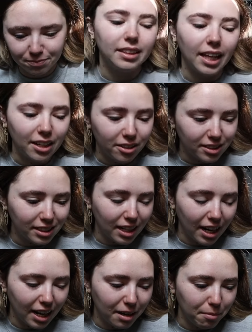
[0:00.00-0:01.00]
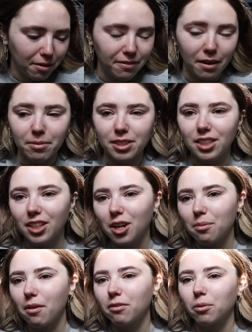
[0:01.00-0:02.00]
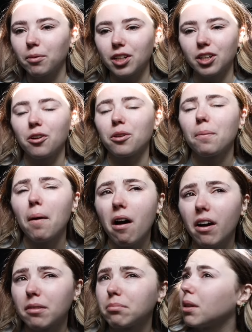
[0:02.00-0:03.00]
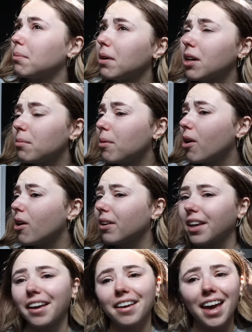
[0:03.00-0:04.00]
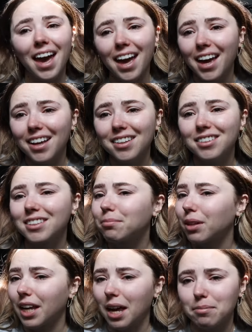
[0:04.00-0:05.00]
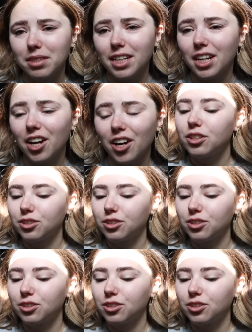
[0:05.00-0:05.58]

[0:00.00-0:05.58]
Later tonight, my family's gonna come over. We're gonna go to the park, play pickleball, get Canes, play games here.